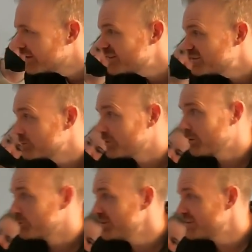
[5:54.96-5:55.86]
This is with no
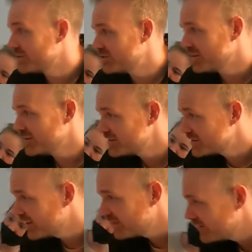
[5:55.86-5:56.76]
retouching. This is
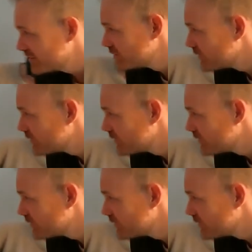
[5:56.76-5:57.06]
nothing. This